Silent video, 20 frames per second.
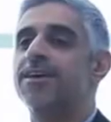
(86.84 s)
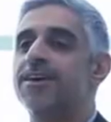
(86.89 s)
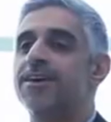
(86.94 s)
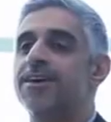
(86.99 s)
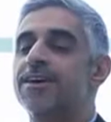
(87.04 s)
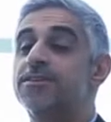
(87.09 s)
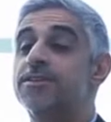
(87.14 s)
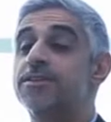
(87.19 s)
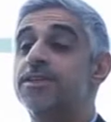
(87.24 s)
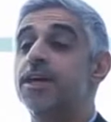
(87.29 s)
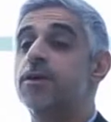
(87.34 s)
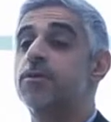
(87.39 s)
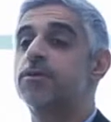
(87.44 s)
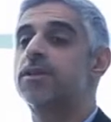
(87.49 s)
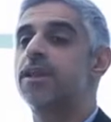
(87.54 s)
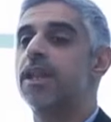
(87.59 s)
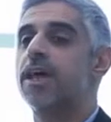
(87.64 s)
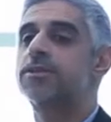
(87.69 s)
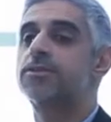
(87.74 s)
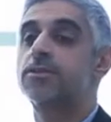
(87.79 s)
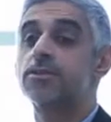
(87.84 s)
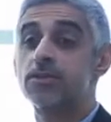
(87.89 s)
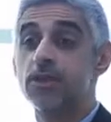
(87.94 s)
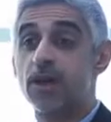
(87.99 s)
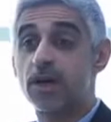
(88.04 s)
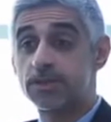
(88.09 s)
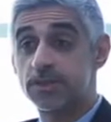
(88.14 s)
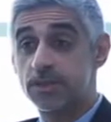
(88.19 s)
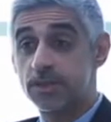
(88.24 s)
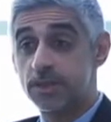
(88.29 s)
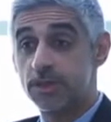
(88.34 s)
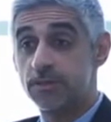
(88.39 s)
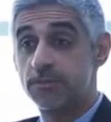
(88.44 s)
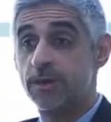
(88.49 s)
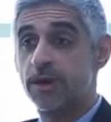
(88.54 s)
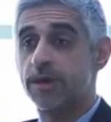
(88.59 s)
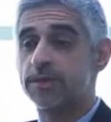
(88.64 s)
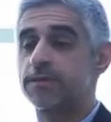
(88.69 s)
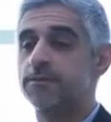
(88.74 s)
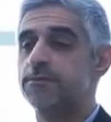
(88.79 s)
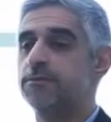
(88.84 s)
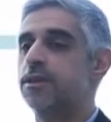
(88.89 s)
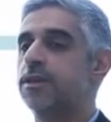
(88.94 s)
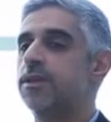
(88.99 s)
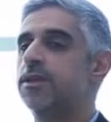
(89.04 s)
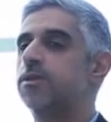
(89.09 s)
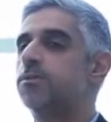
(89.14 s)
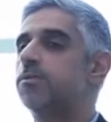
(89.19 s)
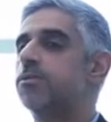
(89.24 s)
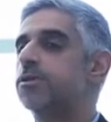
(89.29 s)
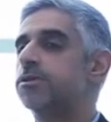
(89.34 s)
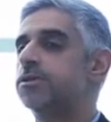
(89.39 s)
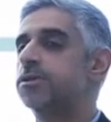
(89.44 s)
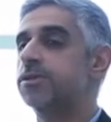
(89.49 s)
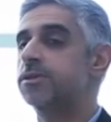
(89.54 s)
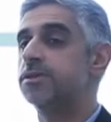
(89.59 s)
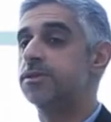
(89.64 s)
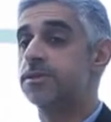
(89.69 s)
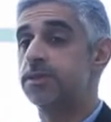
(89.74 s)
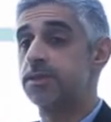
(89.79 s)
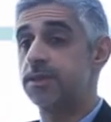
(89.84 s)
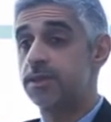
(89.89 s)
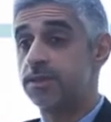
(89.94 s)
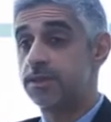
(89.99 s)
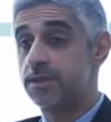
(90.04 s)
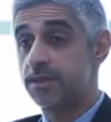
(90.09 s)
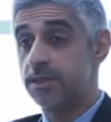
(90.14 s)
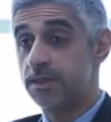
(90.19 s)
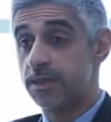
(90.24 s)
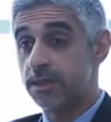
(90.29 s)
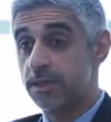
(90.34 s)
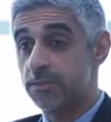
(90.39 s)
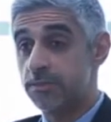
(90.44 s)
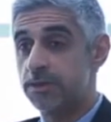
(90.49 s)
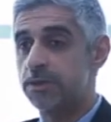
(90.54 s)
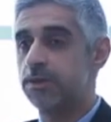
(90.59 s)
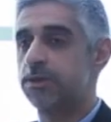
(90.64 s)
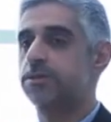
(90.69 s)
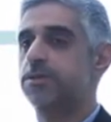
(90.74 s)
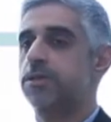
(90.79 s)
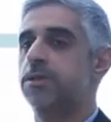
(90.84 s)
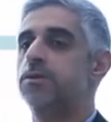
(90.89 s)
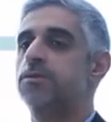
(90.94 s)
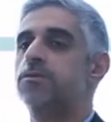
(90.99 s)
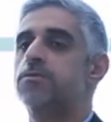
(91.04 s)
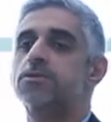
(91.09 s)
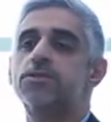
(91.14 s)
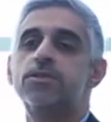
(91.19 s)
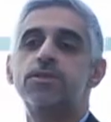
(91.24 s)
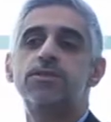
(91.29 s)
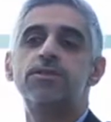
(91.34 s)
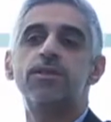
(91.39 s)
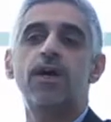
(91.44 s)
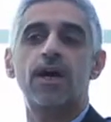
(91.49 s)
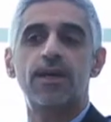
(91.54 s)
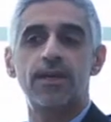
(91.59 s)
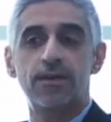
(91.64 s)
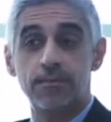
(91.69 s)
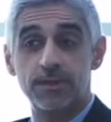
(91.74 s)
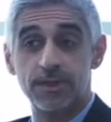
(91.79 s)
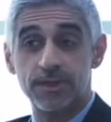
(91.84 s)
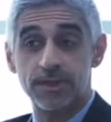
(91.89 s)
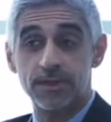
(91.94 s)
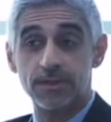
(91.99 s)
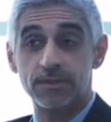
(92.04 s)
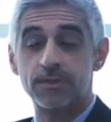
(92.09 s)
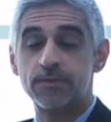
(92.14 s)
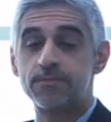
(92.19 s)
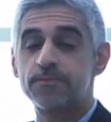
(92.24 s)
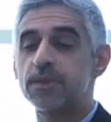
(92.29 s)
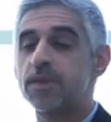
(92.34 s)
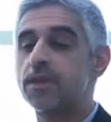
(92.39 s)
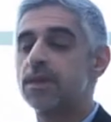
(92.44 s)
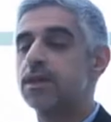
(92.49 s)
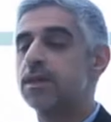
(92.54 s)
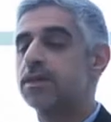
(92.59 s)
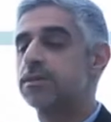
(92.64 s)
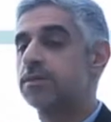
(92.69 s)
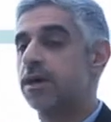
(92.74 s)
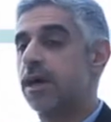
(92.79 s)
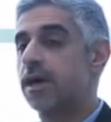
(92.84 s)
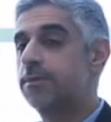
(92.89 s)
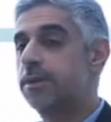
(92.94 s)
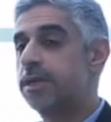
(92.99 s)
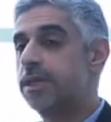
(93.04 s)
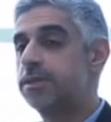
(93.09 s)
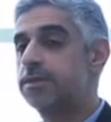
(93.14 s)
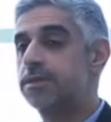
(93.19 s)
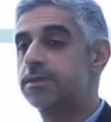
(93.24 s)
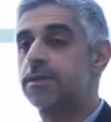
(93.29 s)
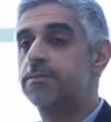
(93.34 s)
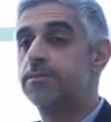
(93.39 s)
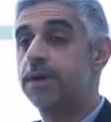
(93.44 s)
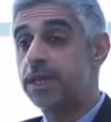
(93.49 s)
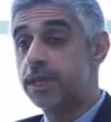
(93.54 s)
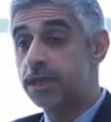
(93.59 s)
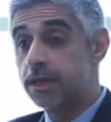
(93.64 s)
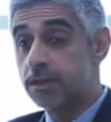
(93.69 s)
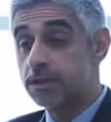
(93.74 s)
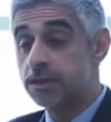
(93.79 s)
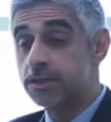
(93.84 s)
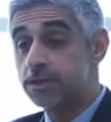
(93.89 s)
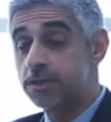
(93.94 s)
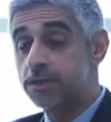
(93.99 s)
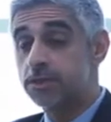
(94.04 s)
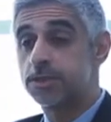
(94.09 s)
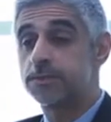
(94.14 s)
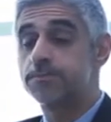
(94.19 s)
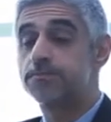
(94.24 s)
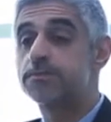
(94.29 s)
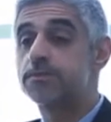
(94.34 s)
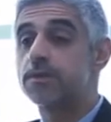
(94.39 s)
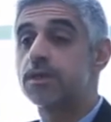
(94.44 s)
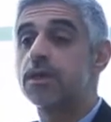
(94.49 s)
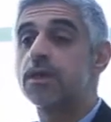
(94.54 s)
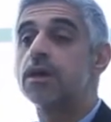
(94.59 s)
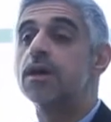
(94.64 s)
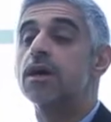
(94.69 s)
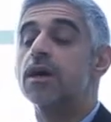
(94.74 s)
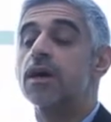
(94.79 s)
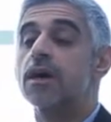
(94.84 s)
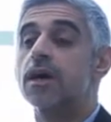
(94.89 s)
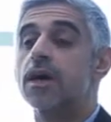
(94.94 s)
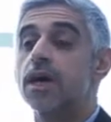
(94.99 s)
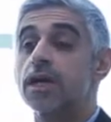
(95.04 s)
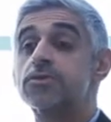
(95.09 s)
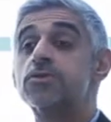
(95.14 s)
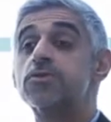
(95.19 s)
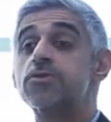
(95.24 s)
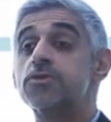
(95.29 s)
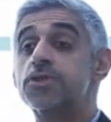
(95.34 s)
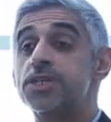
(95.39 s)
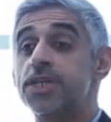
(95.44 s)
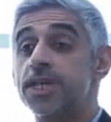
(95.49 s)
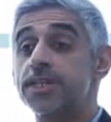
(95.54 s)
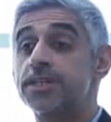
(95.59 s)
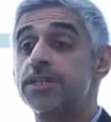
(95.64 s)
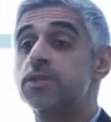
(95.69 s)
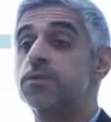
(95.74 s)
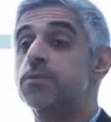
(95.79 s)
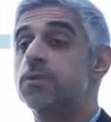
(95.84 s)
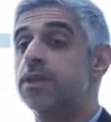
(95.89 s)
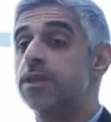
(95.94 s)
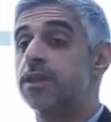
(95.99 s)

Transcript: today I would like to talk to you about a very important disease in the community, which is diabetes. Diabetes is a medical condition associated with